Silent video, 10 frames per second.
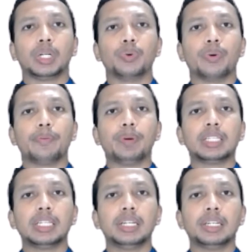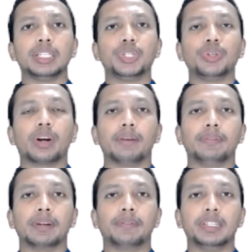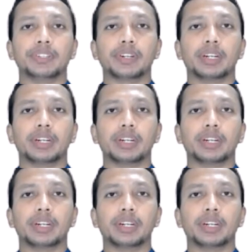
to represent a geographic feature.